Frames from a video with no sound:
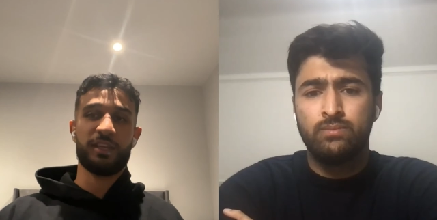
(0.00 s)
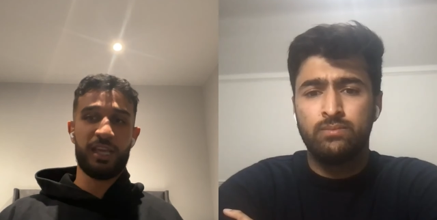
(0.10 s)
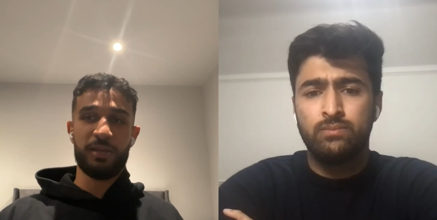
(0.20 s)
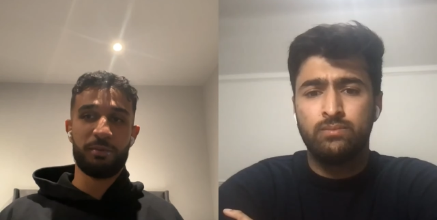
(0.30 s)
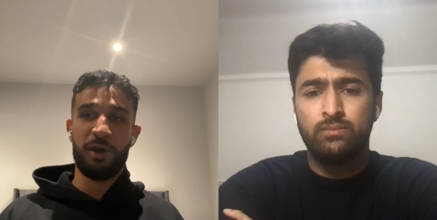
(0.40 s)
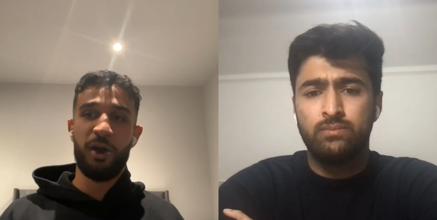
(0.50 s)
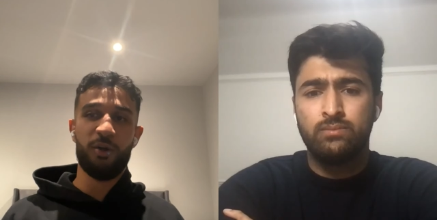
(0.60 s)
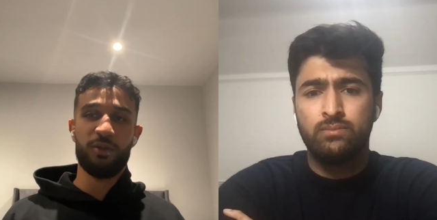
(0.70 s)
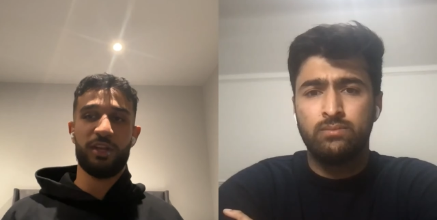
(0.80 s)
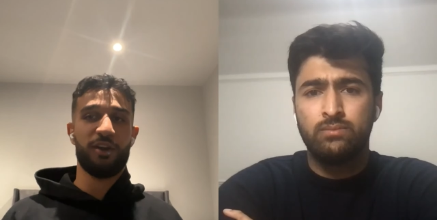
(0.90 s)
Speaker 1: Keep
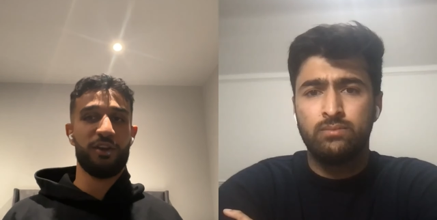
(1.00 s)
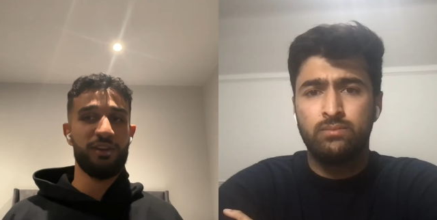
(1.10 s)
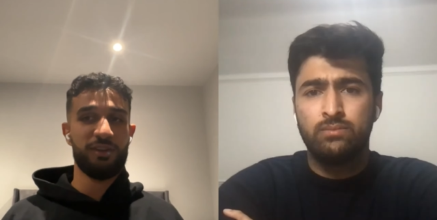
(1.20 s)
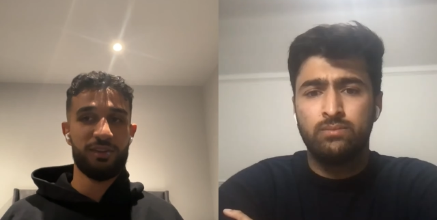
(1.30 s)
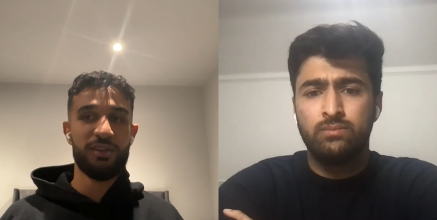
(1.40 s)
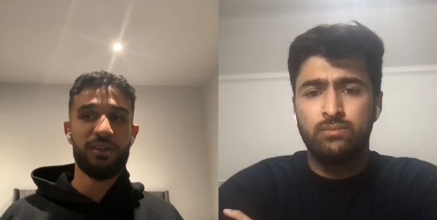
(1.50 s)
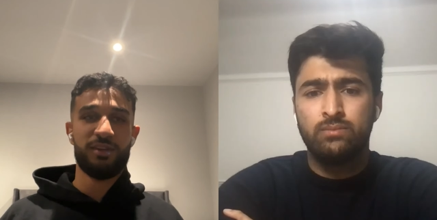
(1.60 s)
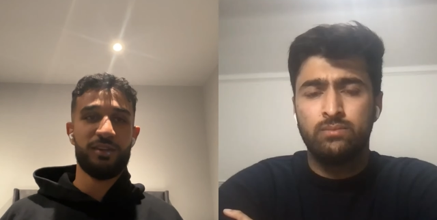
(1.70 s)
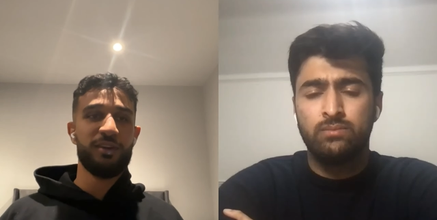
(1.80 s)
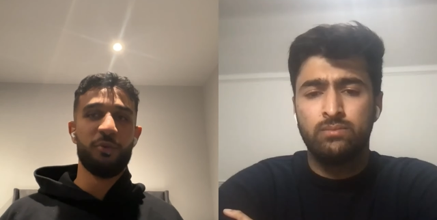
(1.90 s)
holding on.
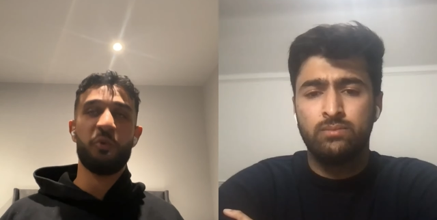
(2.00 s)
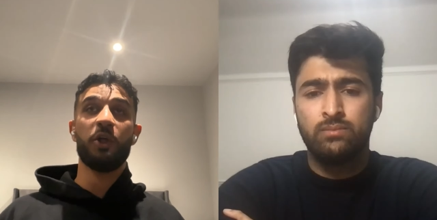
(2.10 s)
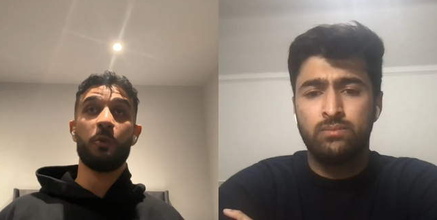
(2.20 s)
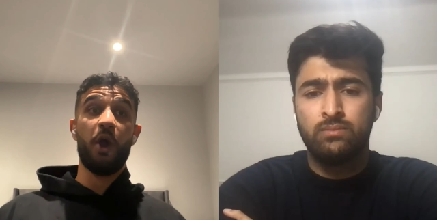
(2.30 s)
We'll